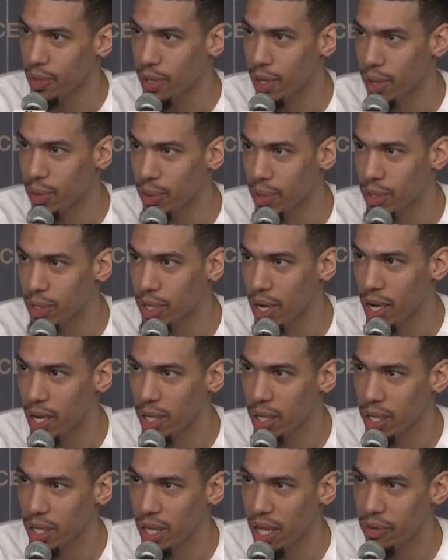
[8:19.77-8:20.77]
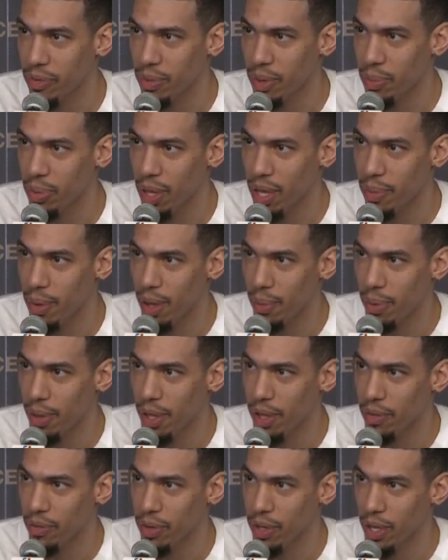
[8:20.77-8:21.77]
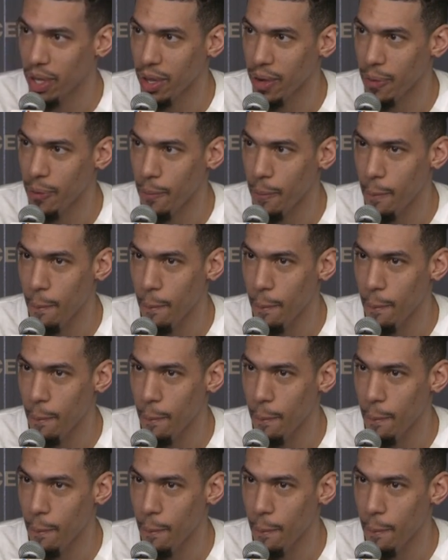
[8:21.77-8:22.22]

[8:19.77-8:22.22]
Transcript: Yeah, try to delete that from the play-by-play if we can.